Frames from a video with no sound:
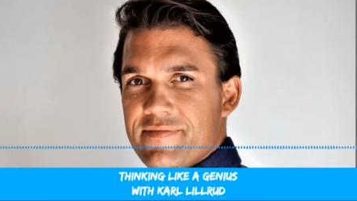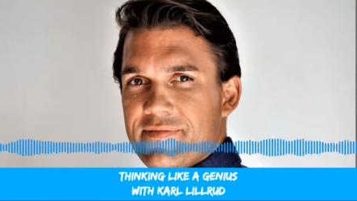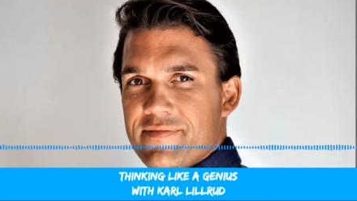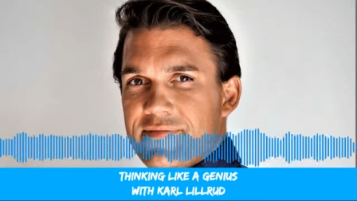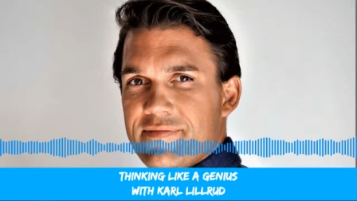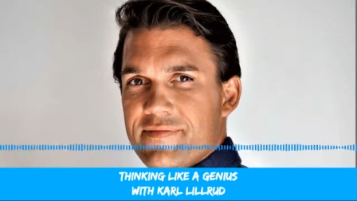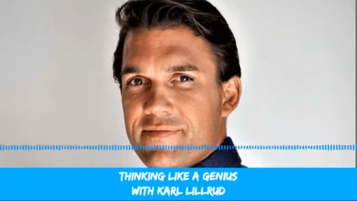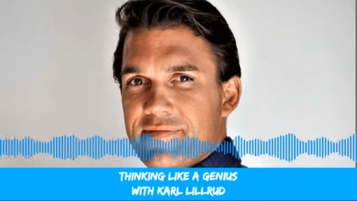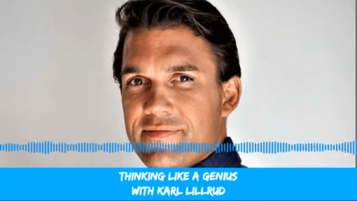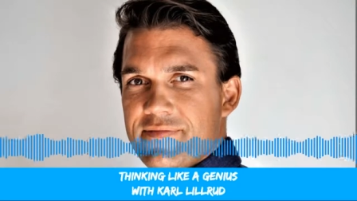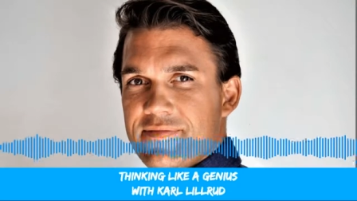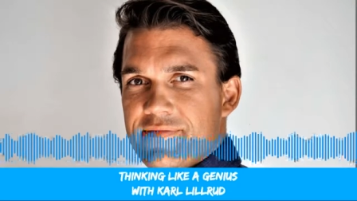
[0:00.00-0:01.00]
temperature
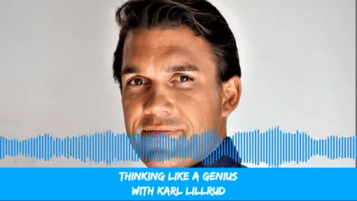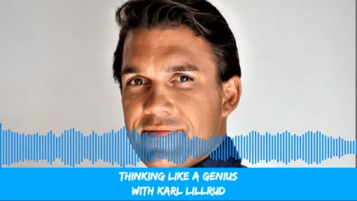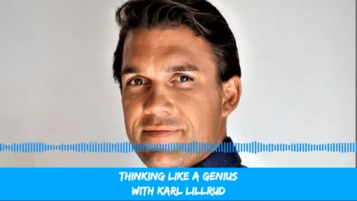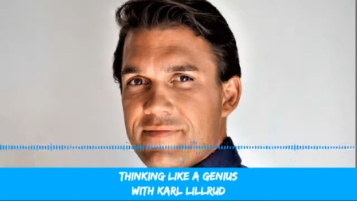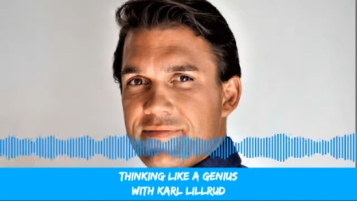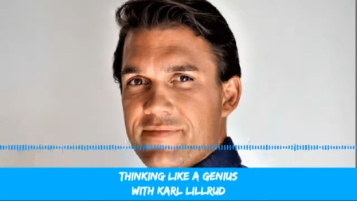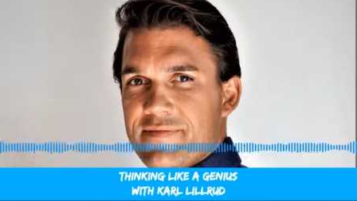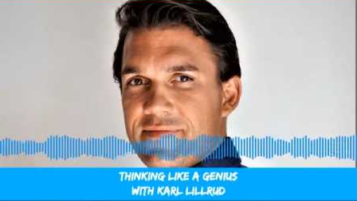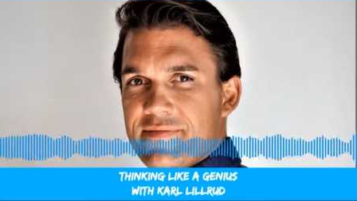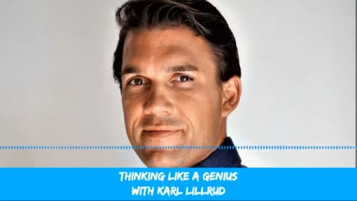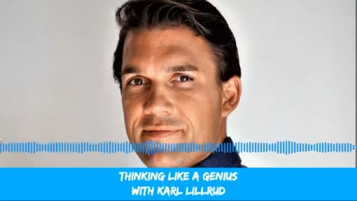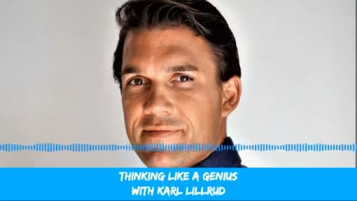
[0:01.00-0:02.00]
water, or actually
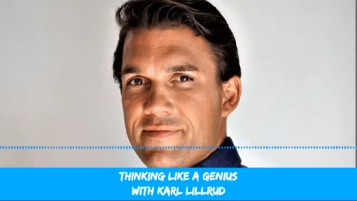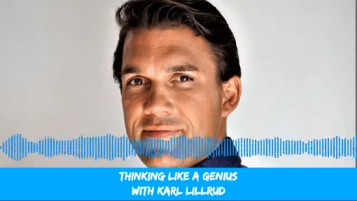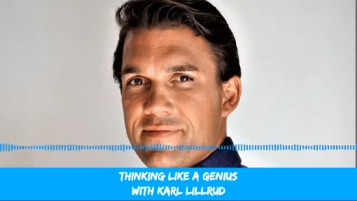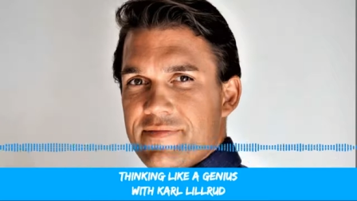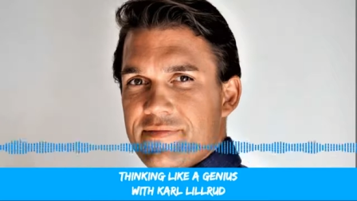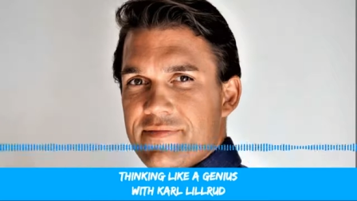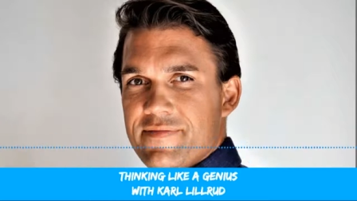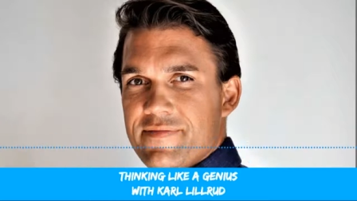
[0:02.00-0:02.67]
it's it's